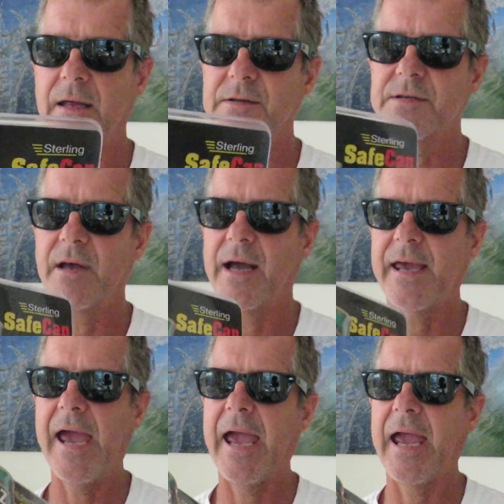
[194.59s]
it's a
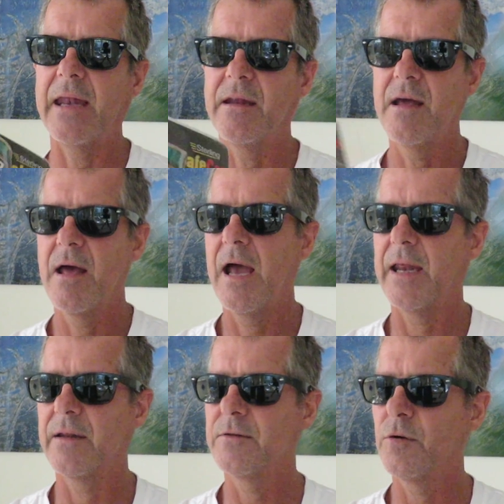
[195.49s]
can.
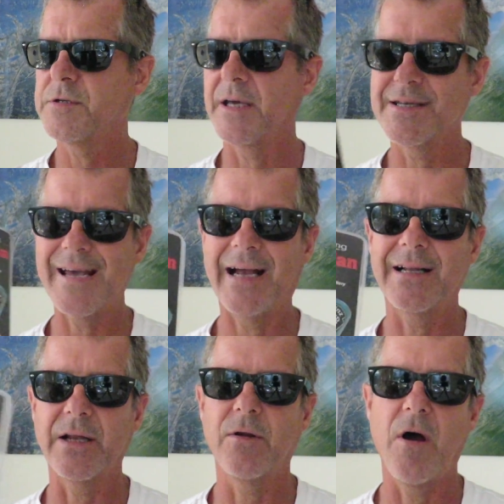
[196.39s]
It looks
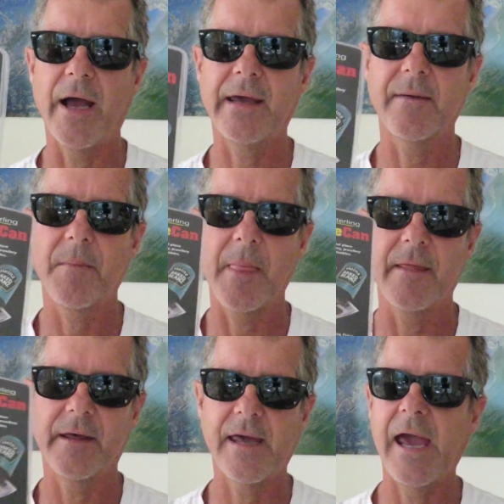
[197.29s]
exactly like
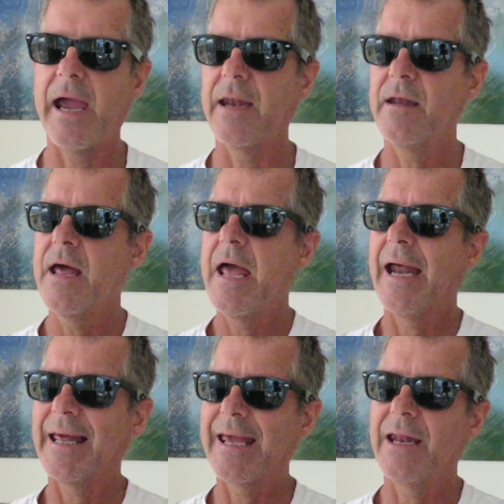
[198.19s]
the can,
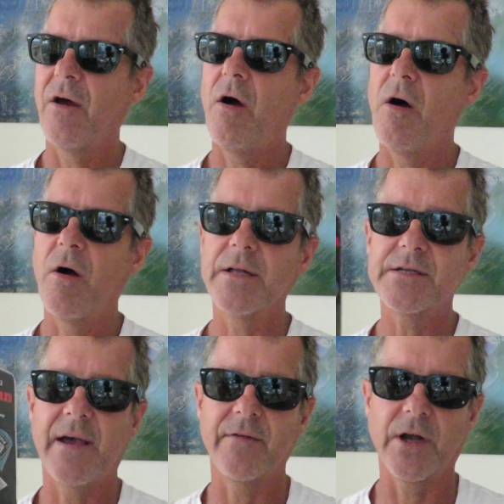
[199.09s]
and again,
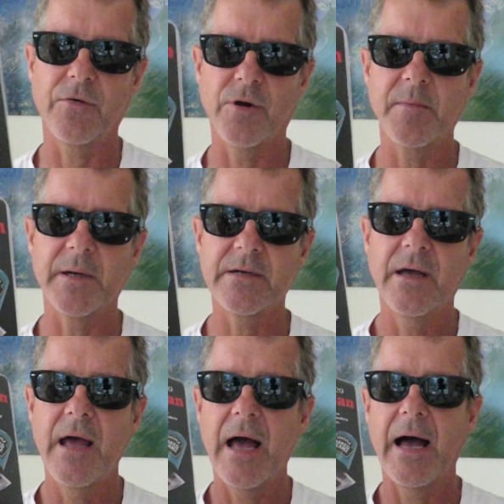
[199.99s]
Heinz have an agreement
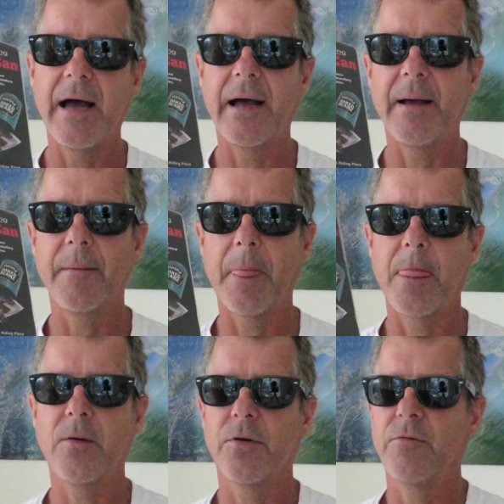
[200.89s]
or
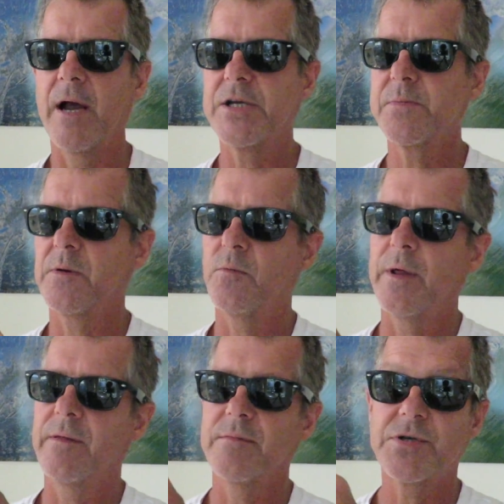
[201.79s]
an arrangement
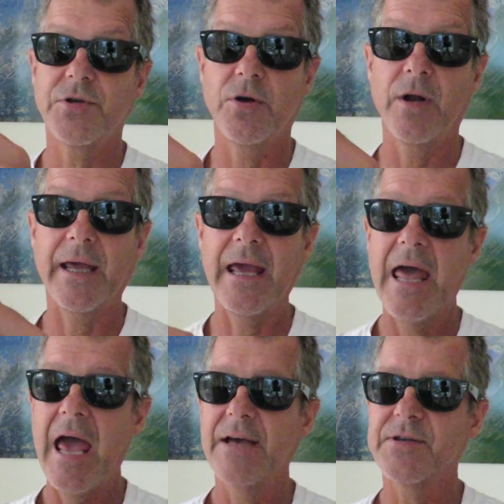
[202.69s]
with Sterling,
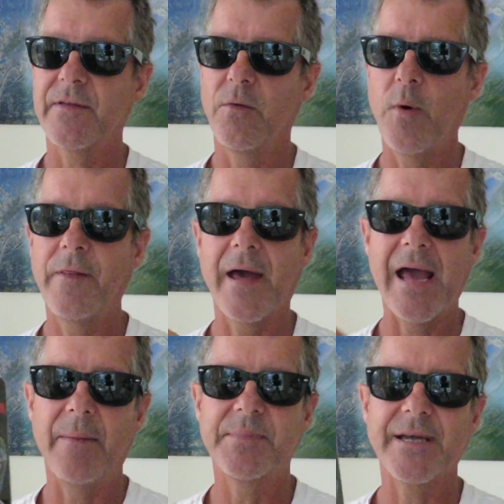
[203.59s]
so that when they
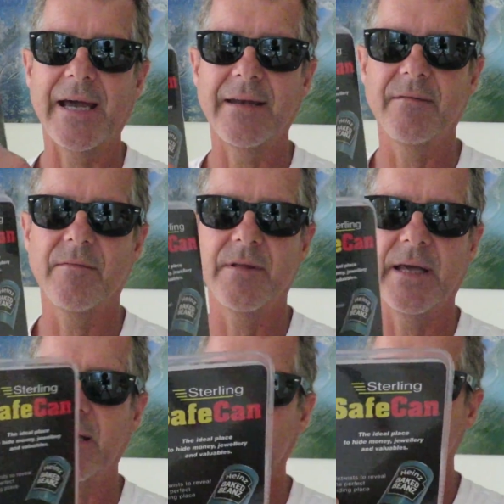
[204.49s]
update
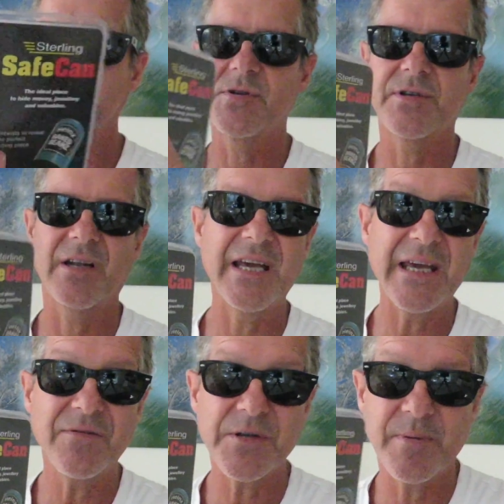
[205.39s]
the
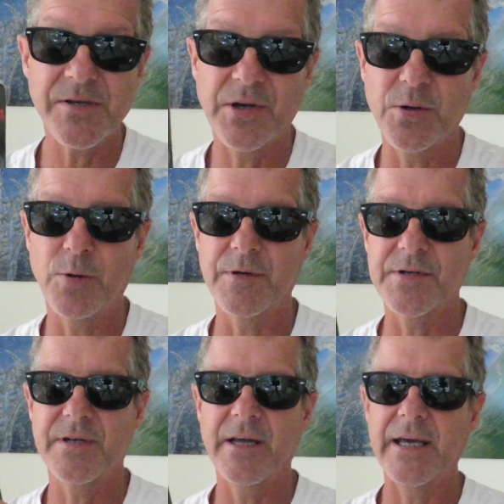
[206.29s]
sleeve, I suppose you call it a
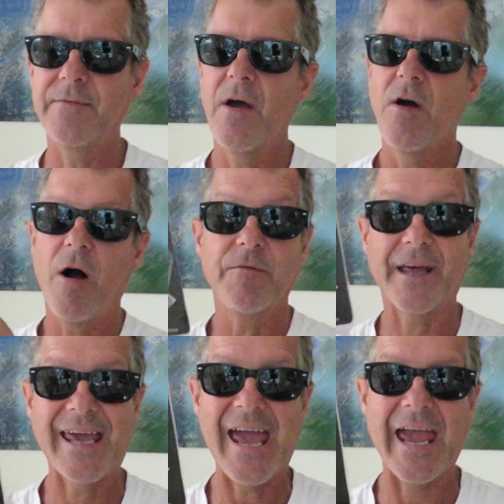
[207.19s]
sleeve, of
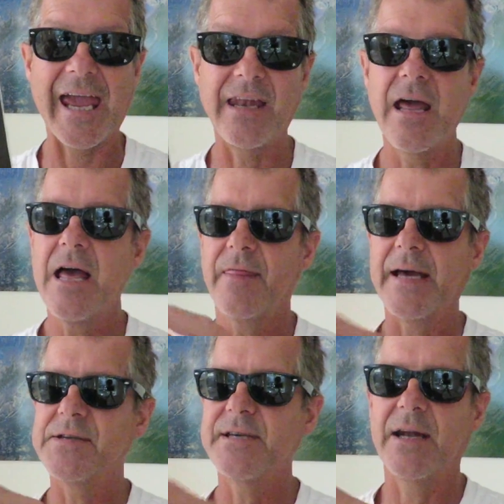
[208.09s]
the can,
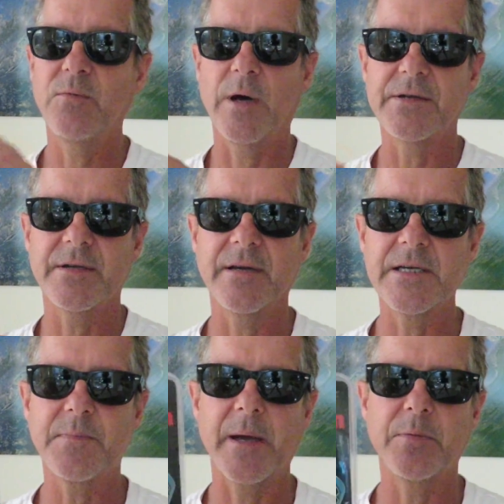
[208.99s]
they send one to
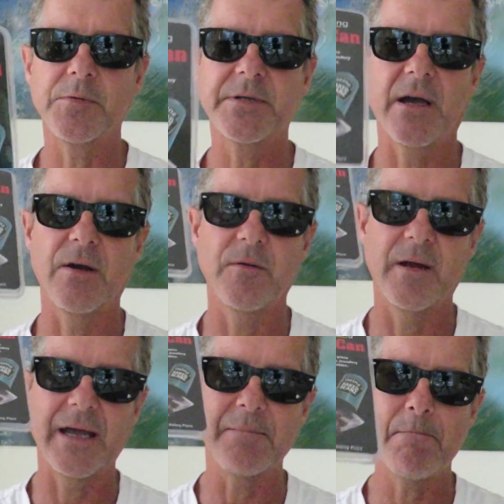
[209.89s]
these people
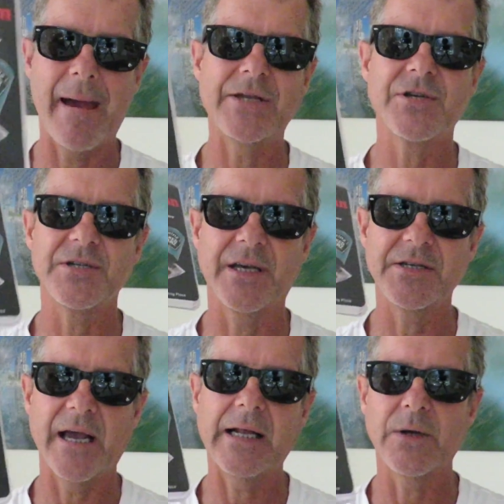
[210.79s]
so it matches
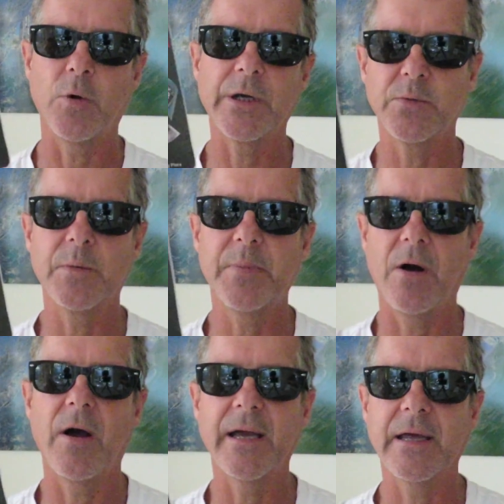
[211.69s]
exactly what you would
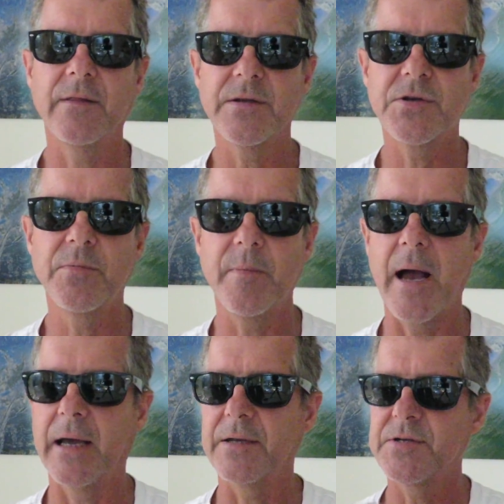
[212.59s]
buy in the
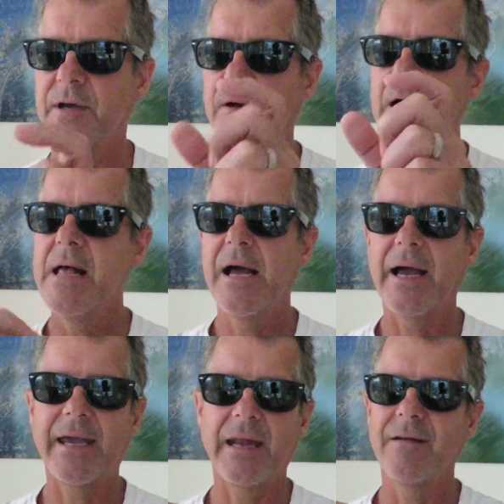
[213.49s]
supermarket. So
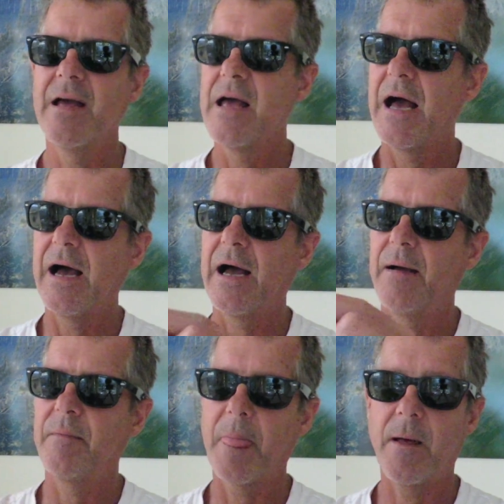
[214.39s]
again,
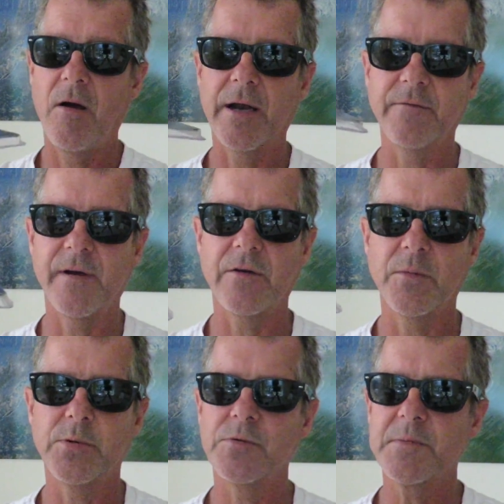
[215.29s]
hiding
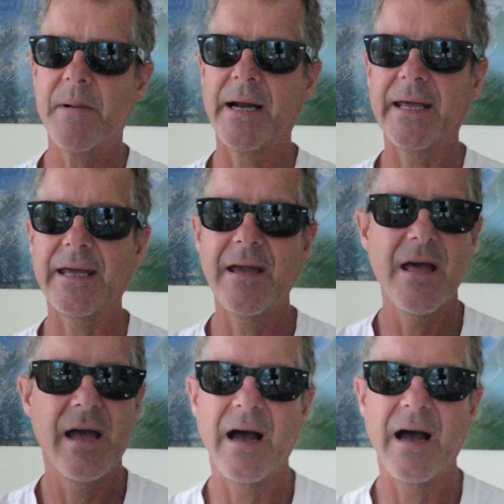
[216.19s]
valuables, money,